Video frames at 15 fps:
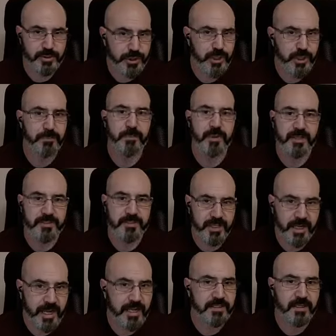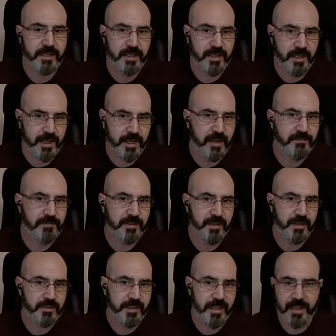shipment, handling, and
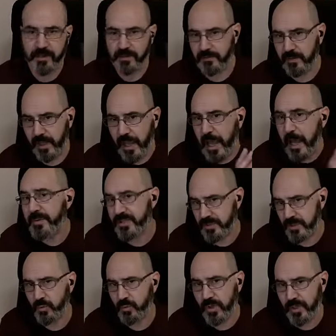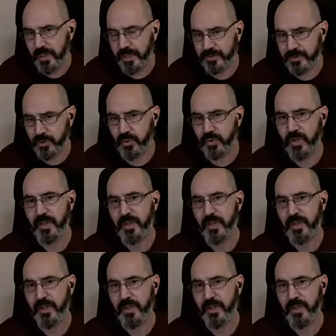everything that Amazon will handle,